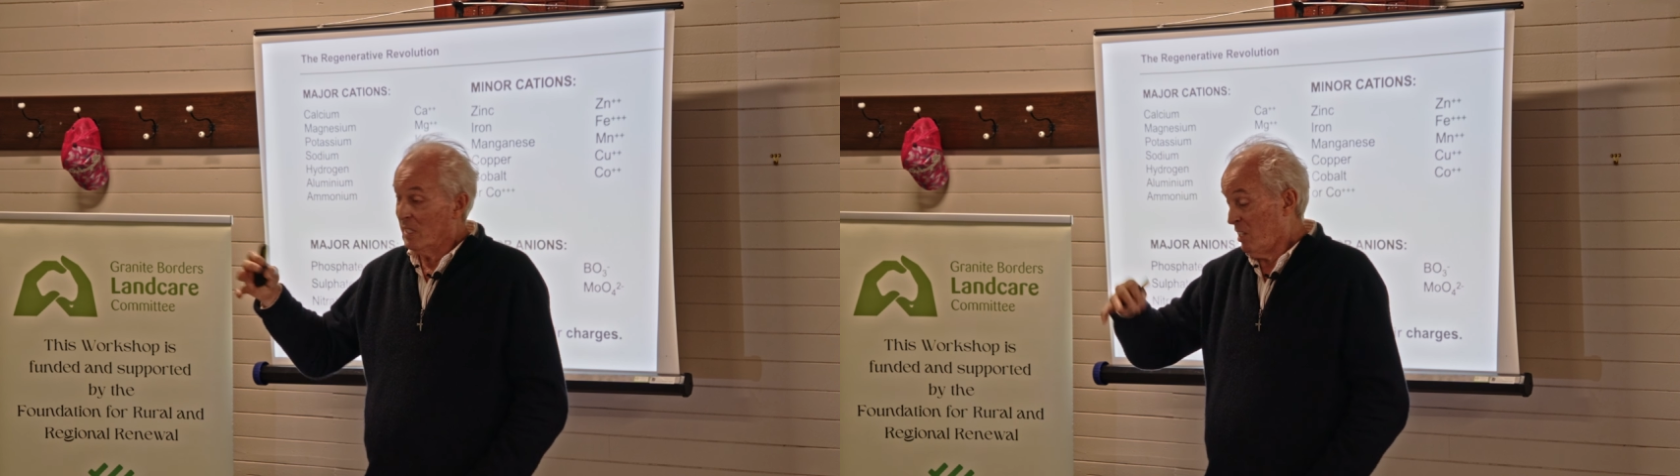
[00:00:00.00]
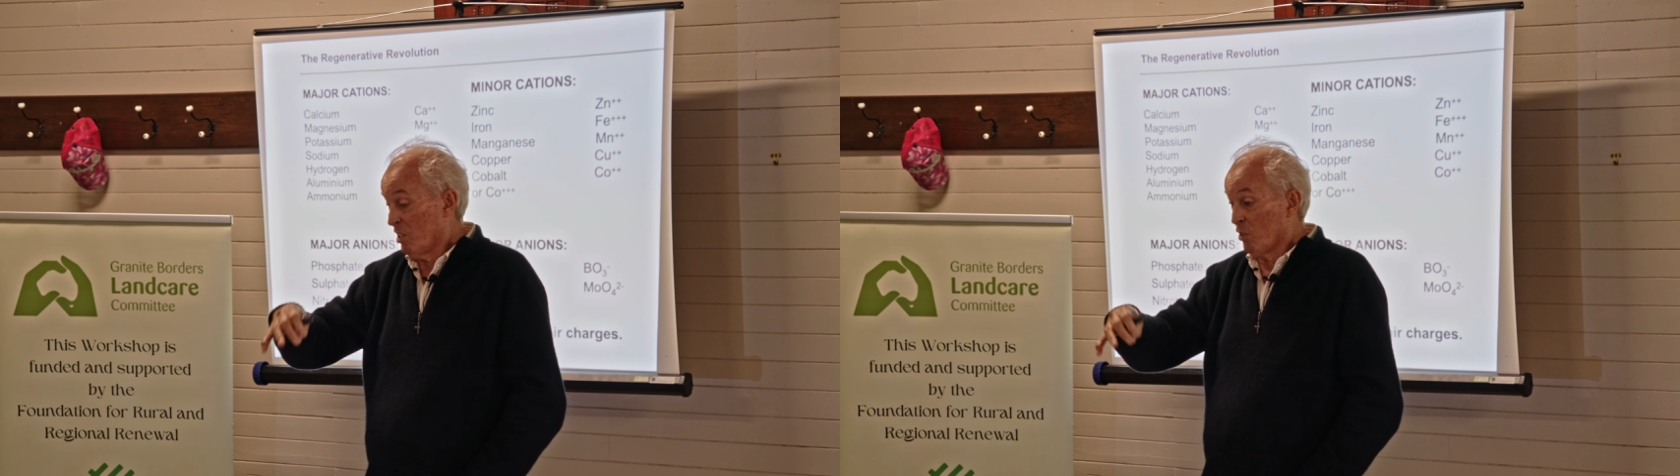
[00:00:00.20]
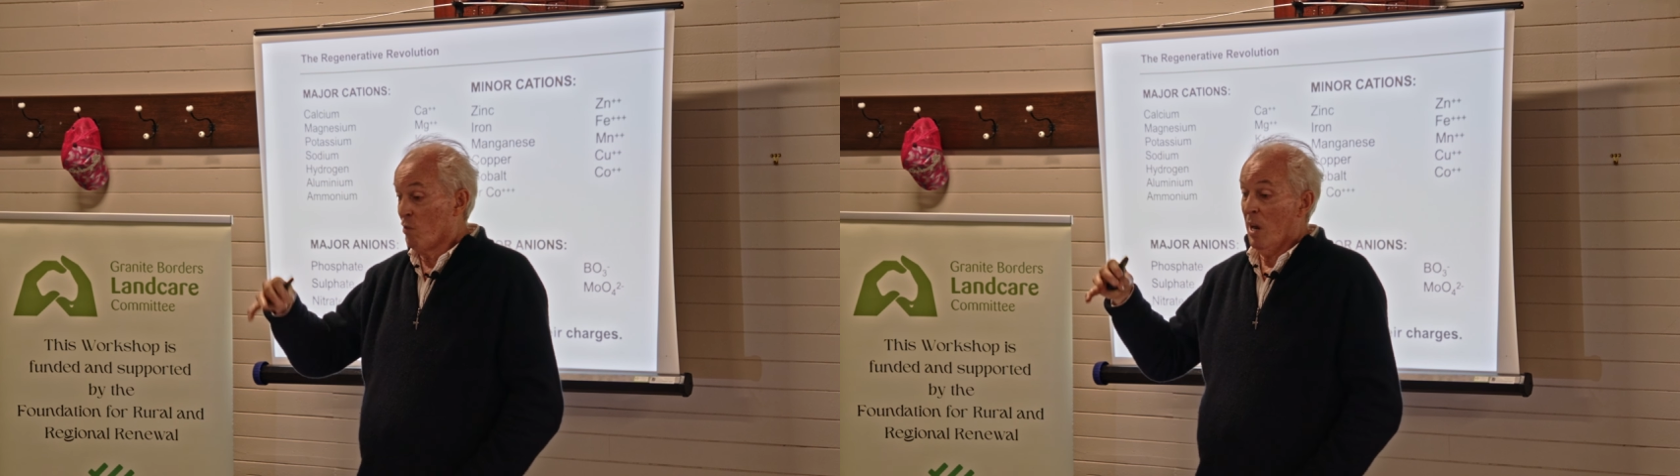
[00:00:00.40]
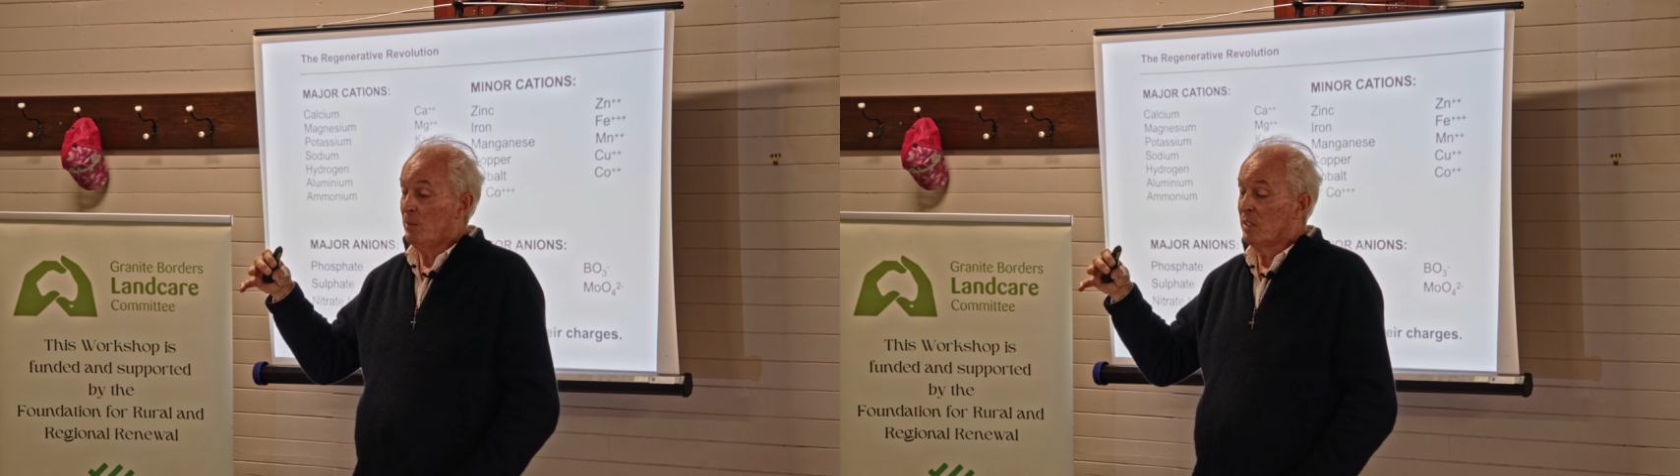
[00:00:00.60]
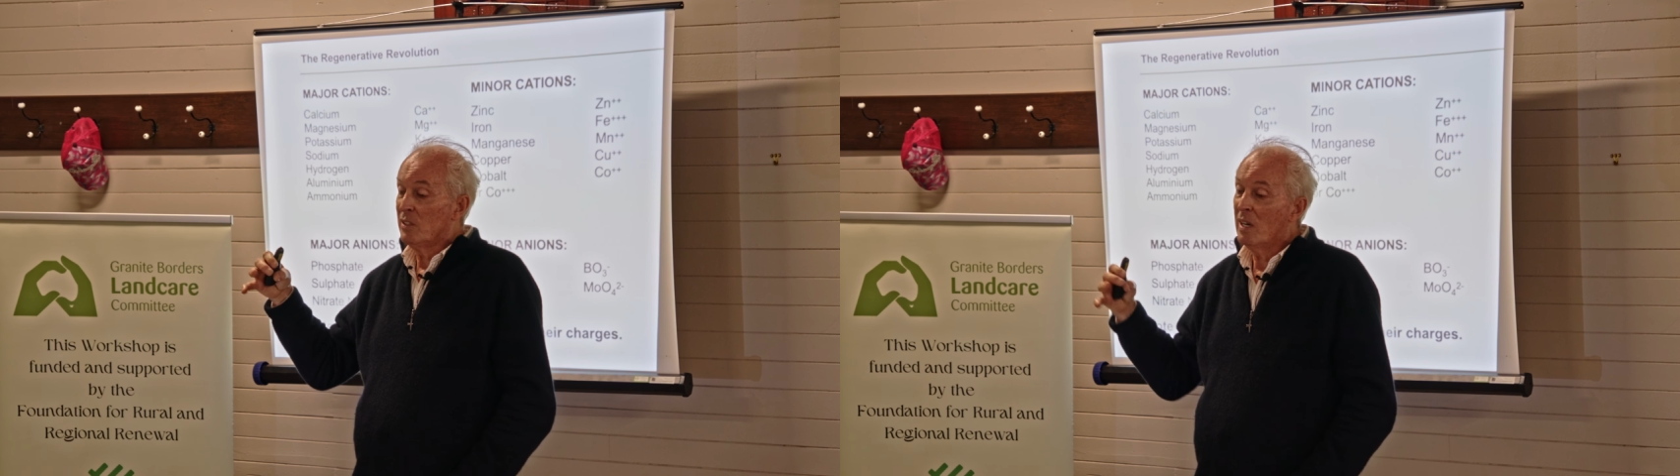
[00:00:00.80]
and that just
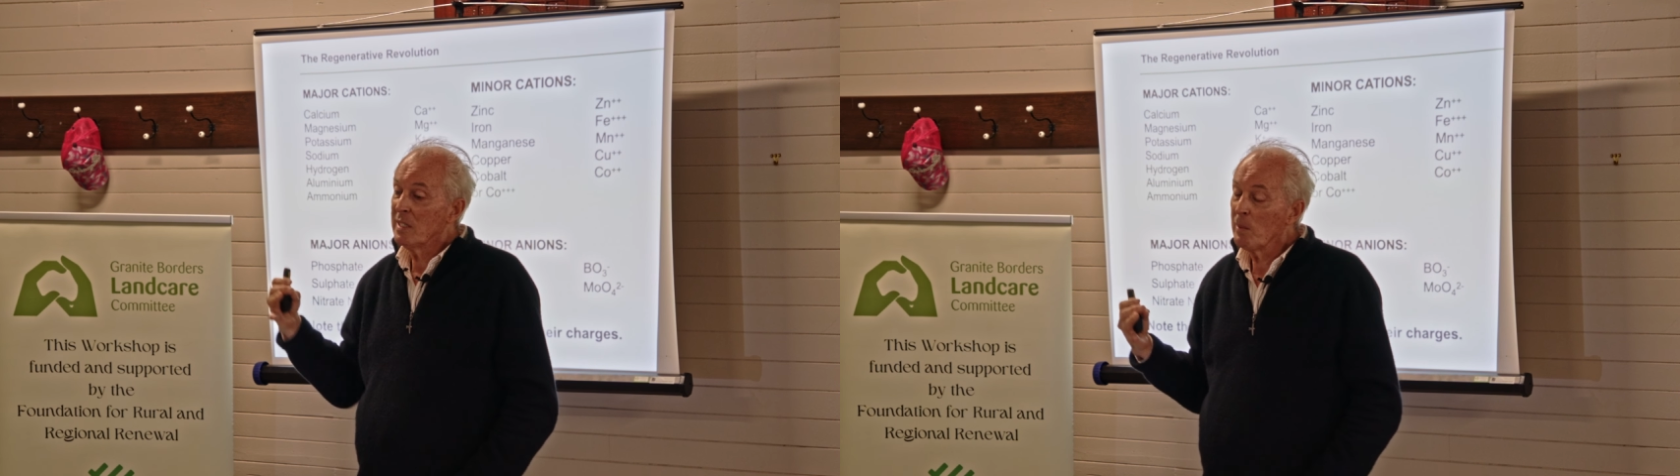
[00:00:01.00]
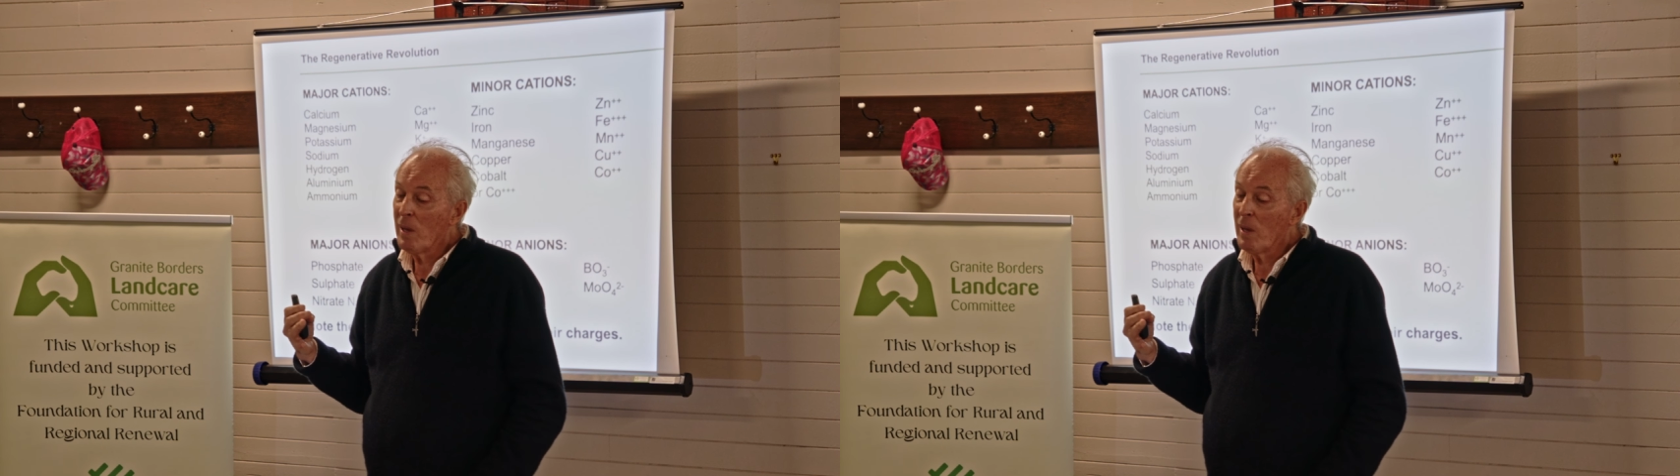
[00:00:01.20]
grabs and ties up